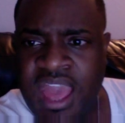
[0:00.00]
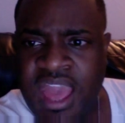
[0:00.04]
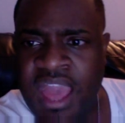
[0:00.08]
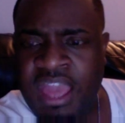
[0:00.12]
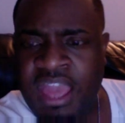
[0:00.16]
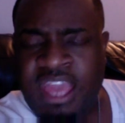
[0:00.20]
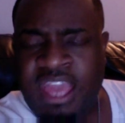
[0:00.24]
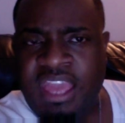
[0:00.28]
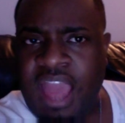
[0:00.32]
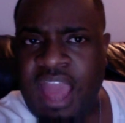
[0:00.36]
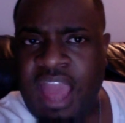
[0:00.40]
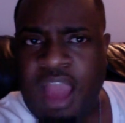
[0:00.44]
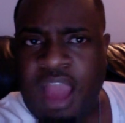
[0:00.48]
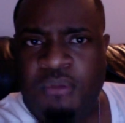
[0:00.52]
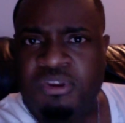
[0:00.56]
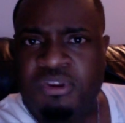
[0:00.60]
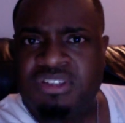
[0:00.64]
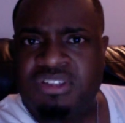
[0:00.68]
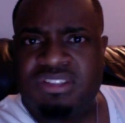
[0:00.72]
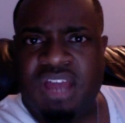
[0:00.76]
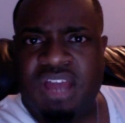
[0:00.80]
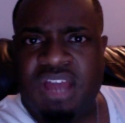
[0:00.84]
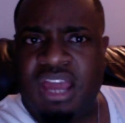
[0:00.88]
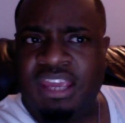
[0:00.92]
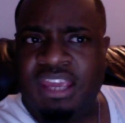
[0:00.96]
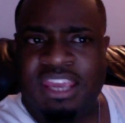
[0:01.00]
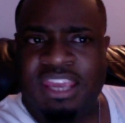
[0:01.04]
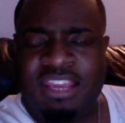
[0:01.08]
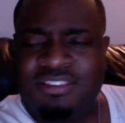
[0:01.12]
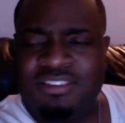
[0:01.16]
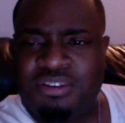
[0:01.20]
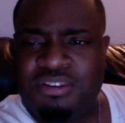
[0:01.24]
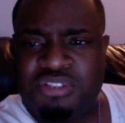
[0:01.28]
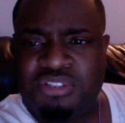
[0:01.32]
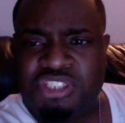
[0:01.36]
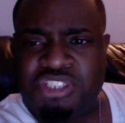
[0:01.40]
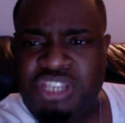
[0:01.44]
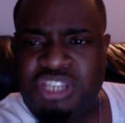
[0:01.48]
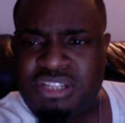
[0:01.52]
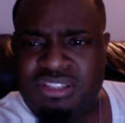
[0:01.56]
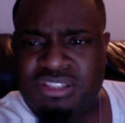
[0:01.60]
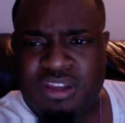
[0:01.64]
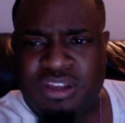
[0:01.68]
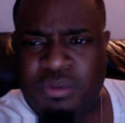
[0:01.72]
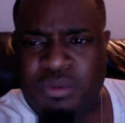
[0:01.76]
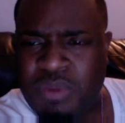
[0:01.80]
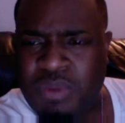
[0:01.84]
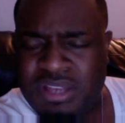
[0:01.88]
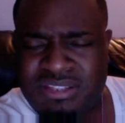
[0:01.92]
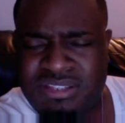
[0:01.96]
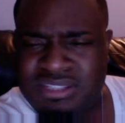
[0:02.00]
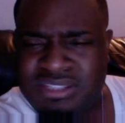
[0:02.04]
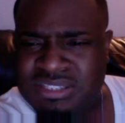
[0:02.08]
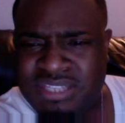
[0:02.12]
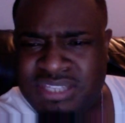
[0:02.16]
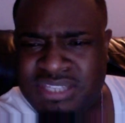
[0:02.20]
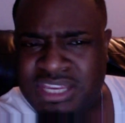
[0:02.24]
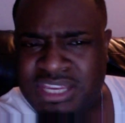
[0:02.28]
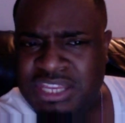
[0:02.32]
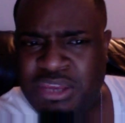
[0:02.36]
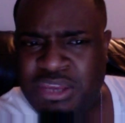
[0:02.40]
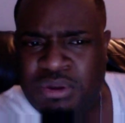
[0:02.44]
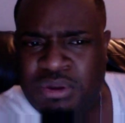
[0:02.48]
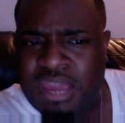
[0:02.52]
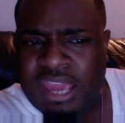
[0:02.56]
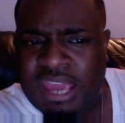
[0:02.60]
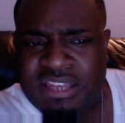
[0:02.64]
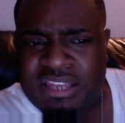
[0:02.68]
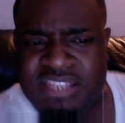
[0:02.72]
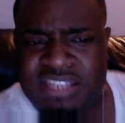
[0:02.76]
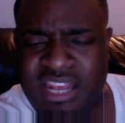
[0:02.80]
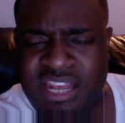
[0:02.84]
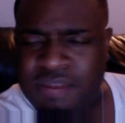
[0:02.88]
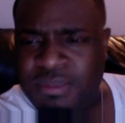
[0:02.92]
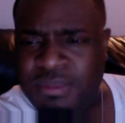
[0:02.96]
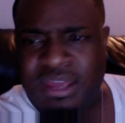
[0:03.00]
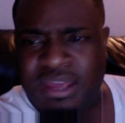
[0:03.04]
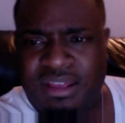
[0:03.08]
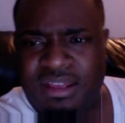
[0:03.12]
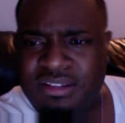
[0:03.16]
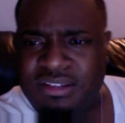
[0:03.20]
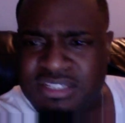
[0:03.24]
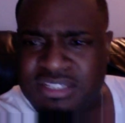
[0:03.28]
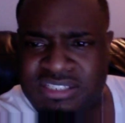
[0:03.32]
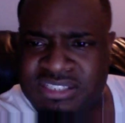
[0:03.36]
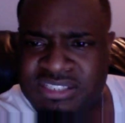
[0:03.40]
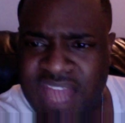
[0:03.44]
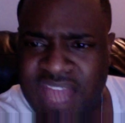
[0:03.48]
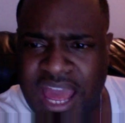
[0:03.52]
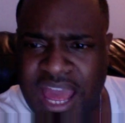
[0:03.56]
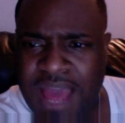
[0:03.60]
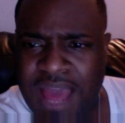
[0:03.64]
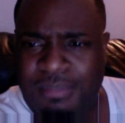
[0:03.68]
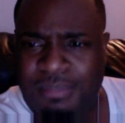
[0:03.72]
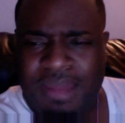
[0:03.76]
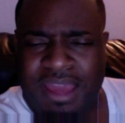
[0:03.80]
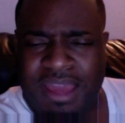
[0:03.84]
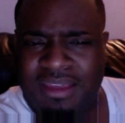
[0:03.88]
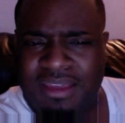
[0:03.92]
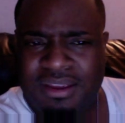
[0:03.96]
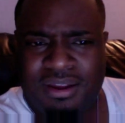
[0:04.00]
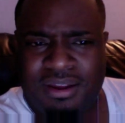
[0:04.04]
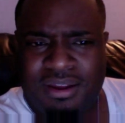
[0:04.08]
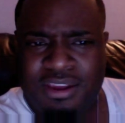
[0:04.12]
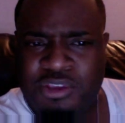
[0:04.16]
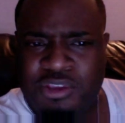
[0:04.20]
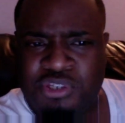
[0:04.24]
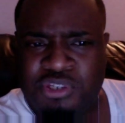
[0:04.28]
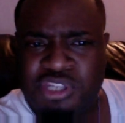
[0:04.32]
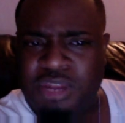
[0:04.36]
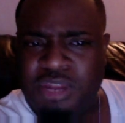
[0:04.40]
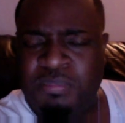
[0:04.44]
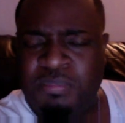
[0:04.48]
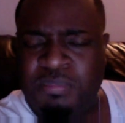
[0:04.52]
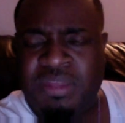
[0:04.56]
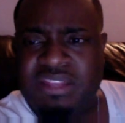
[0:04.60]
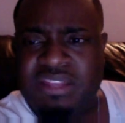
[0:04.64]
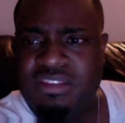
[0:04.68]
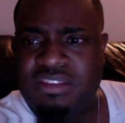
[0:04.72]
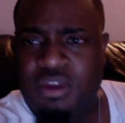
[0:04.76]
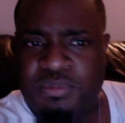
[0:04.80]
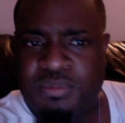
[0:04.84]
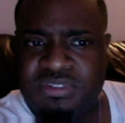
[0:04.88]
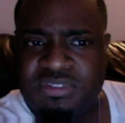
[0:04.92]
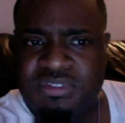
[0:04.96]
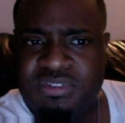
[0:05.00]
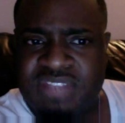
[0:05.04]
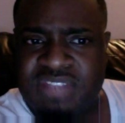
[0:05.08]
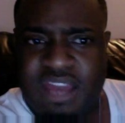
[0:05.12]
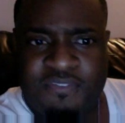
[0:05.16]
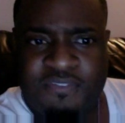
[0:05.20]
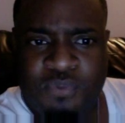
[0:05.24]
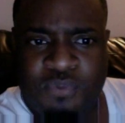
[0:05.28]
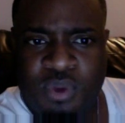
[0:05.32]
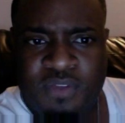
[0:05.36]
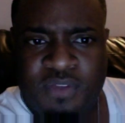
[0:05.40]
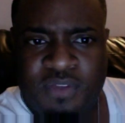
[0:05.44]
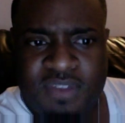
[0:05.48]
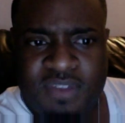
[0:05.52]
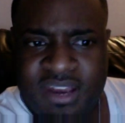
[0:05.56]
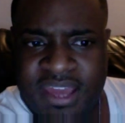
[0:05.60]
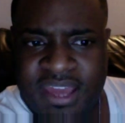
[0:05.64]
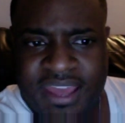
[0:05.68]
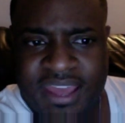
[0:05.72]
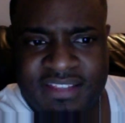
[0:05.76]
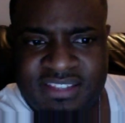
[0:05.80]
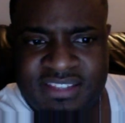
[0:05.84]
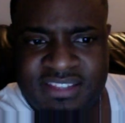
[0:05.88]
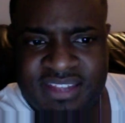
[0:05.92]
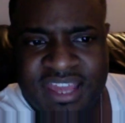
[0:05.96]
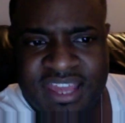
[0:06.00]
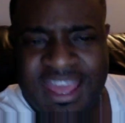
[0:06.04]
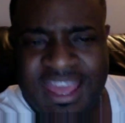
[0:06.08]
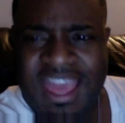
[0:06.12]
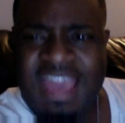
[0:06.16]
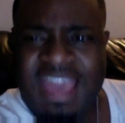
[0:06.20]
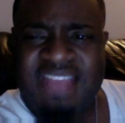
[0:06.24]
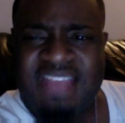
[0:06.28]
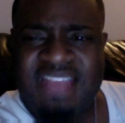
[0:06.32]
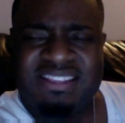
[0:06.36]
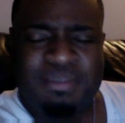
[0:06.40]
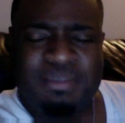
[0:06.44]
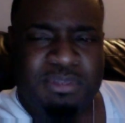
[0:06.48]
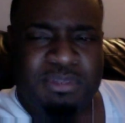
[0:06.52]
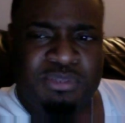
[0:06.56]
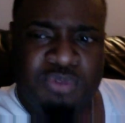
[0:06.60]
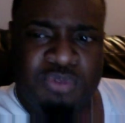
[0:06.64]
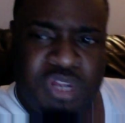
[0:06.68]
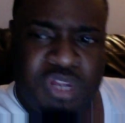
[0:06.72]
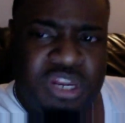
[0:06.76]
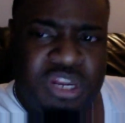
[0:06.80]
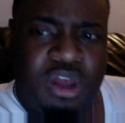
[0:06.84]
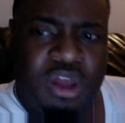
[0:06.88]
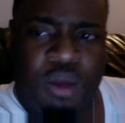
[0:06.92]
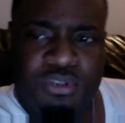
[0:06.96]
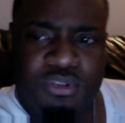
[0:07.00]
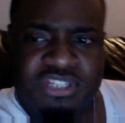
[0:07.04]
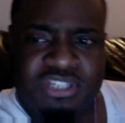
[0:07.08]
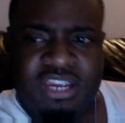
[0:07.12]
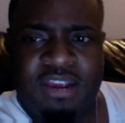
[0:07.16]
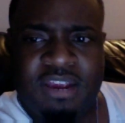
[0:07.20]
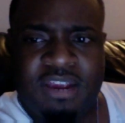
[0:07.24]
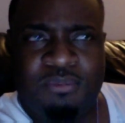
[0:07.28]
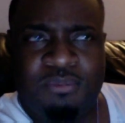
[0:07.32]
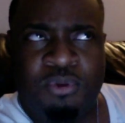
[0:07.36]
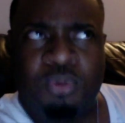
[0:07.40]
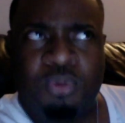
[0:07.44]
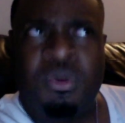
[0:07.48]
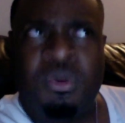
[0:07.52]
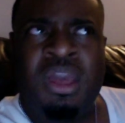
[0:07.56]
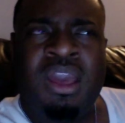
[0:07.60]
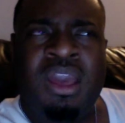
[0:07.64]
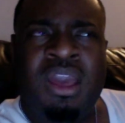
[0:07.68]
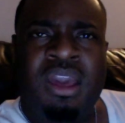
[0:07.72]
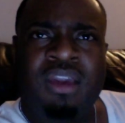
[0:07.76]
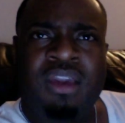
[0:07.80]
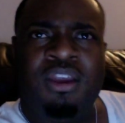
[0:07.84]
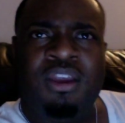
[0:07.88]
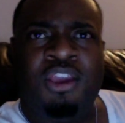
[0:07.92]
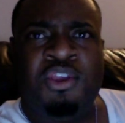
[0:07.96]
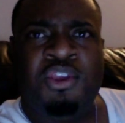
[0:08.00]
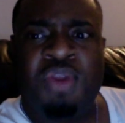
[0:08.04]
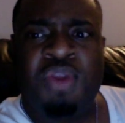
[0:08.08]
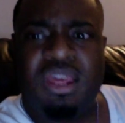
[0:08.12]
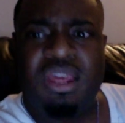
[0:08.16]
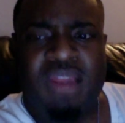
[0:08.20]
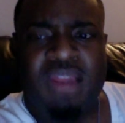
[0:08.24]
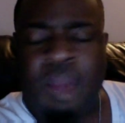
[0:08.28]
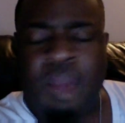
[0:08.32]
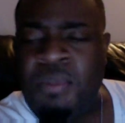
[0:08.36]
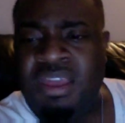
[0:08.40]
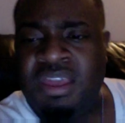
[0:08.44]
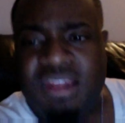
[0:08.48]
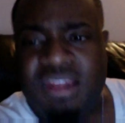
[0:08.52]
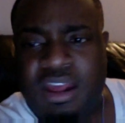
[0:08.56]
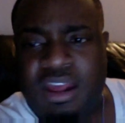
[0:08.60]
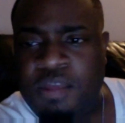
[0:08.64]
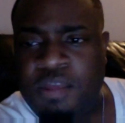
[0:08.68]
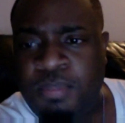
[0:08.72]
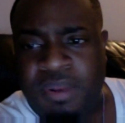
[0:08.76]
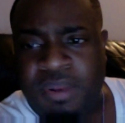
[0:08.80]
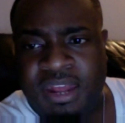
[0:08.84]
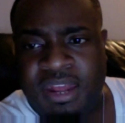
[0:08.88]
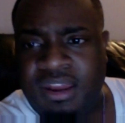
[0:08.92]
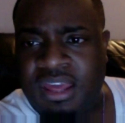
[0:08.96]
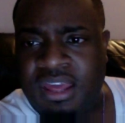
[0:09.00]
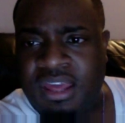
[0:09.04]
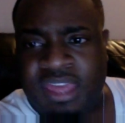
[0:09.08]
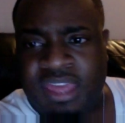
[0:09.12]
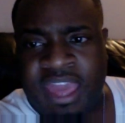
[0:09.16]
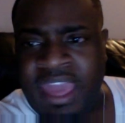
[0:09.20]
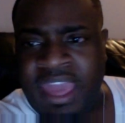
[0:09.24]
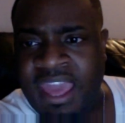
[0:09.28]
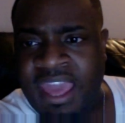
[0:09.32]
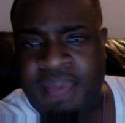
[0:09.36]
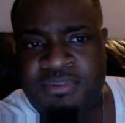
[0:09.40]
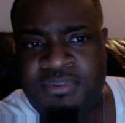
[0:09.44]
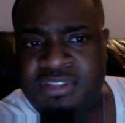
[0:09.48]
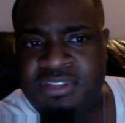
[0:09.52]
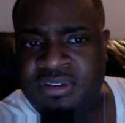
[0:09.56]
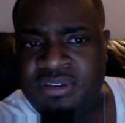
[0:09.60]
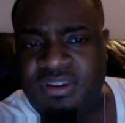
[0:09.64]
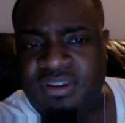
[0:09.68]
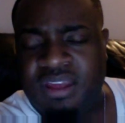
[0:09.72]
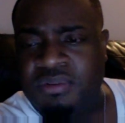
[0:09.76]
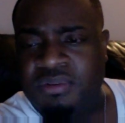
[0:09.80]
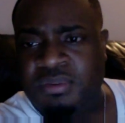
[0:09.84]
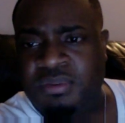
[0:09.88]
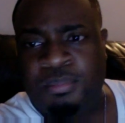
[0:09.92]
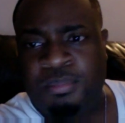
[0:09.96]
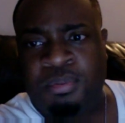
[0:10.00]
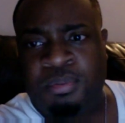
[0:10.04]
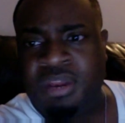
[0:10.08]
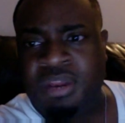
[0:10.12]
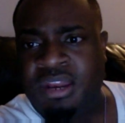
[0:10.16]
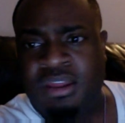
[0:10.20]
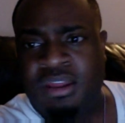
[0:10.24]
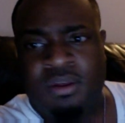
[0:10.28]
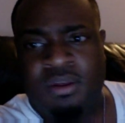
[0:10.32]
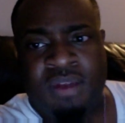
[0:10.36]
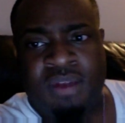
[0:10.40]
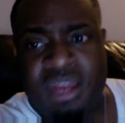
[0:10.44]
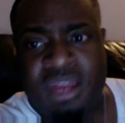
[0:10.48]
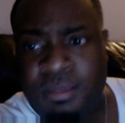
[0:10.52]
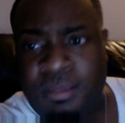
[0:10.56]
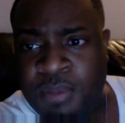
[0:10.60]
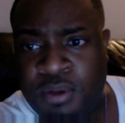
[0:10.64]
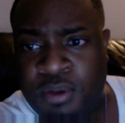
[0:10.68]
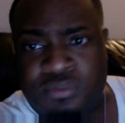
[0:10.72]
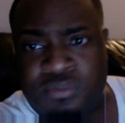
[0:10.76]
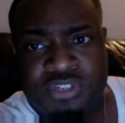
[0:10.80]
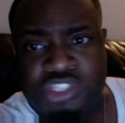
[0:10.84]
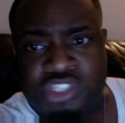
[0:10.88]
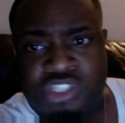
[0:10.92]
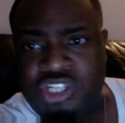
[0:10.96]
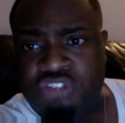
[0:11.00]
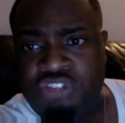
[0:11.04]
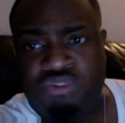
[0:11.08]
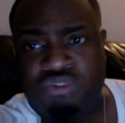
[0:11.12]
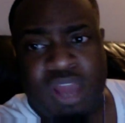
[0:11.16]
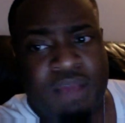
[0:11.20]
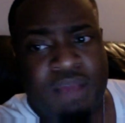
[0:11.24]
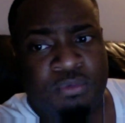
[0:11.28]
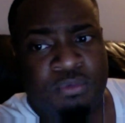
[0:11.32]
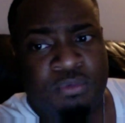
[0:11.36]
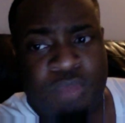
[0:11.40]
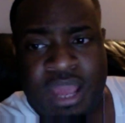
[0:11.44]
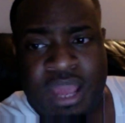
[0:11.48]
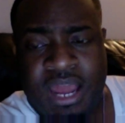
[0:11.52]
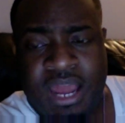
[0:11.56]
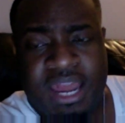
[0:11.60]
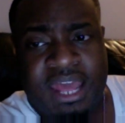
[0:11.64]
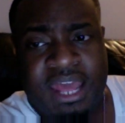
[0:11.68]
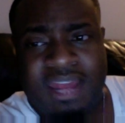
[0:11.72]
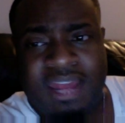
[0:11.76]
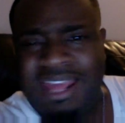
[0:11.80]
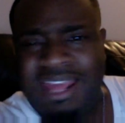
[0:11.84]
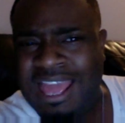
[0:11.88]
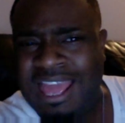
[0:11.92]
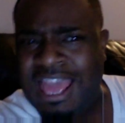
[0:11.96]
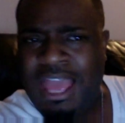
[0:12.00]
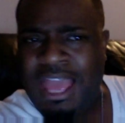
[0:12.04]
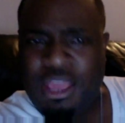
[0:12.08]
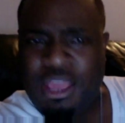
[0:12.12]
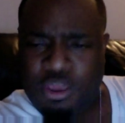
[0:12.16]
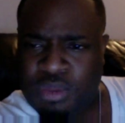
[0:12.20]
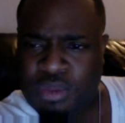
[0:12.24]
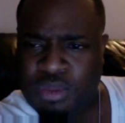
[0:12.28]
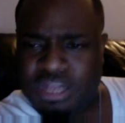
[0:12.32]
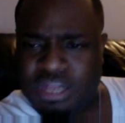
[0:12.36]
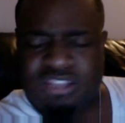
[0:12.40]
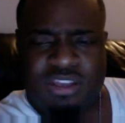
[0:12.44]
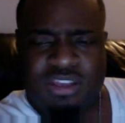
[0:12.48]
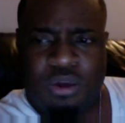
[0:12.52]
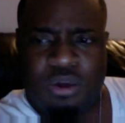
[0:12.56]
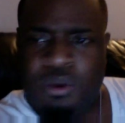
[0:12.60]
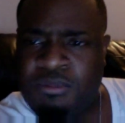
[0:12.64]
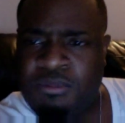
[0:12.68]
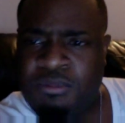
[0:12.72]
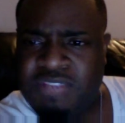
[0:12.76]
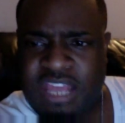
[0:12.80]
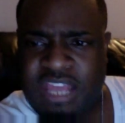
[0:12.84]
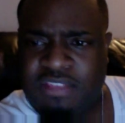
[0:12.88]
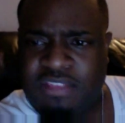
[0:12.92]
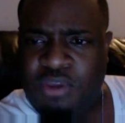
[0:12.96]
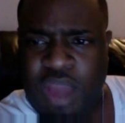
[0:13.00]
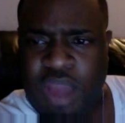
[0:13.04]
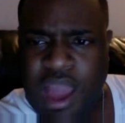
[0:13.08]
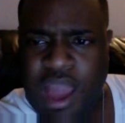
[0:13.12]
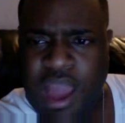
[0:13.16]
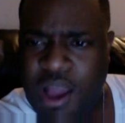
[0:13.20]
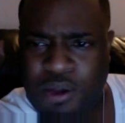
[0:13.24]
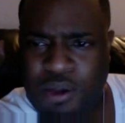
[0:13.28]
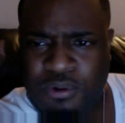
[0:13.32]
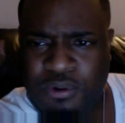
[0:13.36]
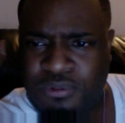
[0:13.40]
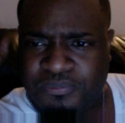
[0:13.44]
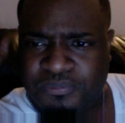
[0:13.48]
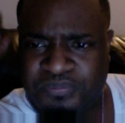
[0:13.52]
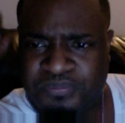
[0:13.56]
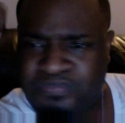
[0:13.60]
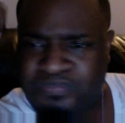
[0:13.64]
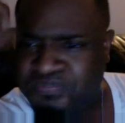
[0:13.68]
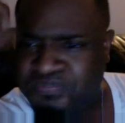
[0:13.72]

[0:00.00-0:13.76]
He already started eating your shit. So what's the tea? You can't tell him to stop. Like, girl, you should have been told him to stop before it even led to that. Sometimes you need a hotel room. Girl, you, I mean, there are plenty of cabs and, and plenty of limos and shit driving around Atlanta. You could have told him to take you home.